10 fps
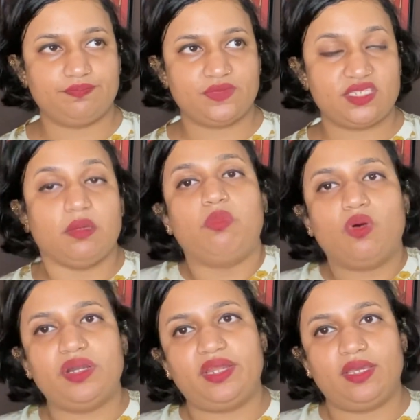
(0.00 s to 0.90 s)

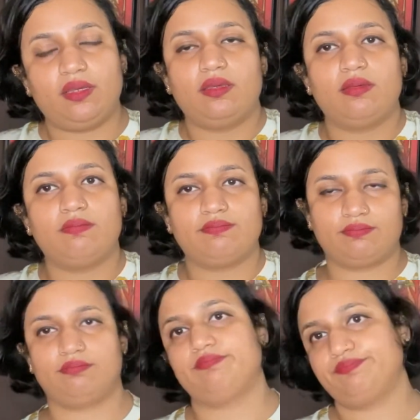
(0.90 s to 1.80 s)
subverting
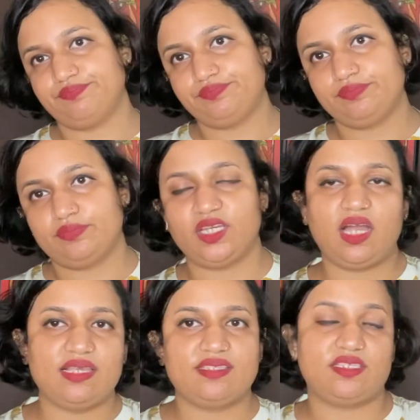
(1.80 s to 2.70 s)
the
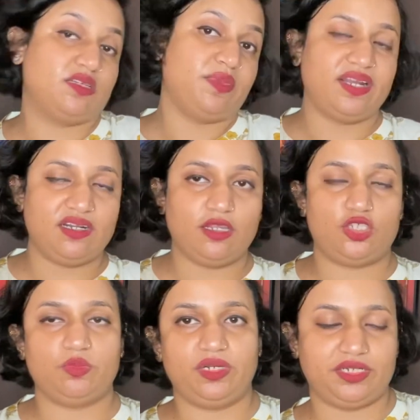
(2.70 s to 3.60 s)
caste system and
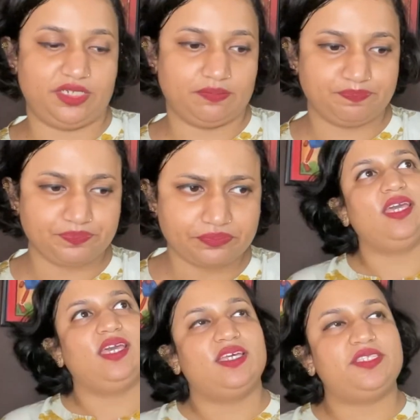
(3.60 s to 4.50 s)
untouchability.
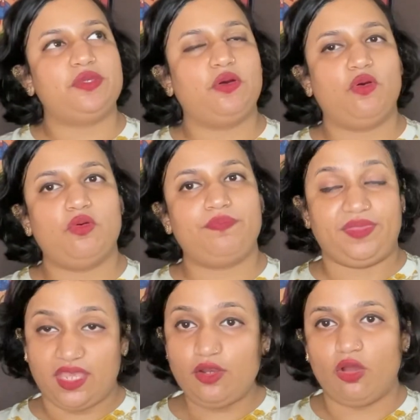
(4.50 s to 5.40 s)
So
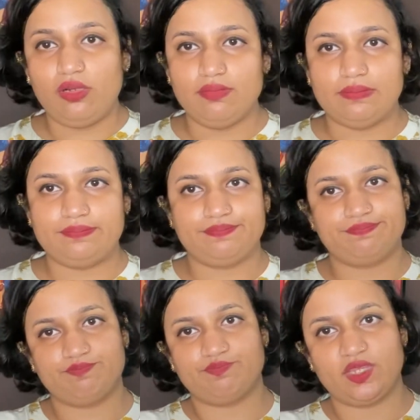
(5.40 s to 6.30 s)
in all,
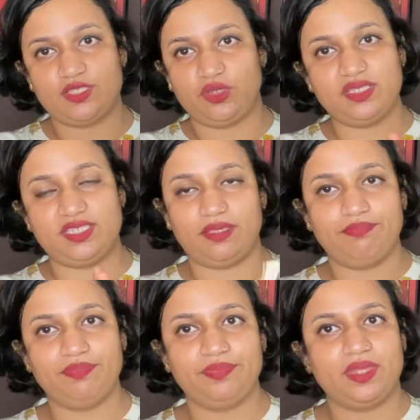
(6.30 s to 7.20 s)
as you can see,
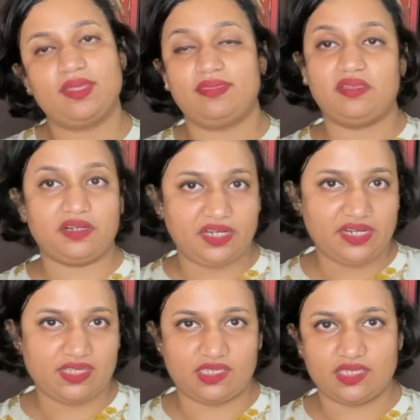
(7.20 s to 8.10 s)
the 13
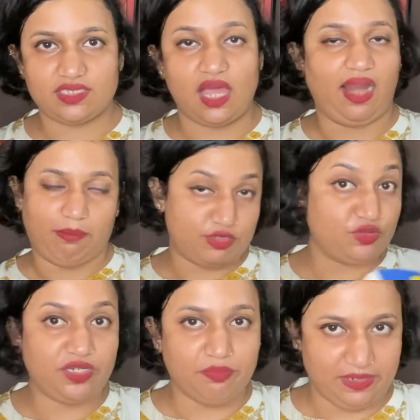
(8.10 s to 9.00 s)
essays are
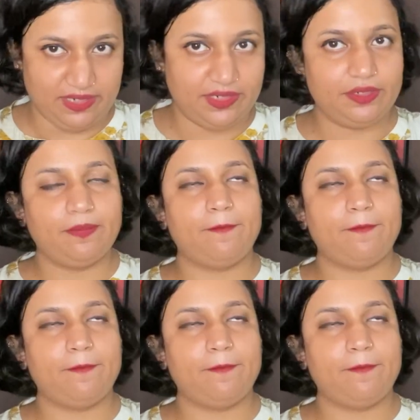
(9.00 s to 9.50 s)
absolutely brilliant,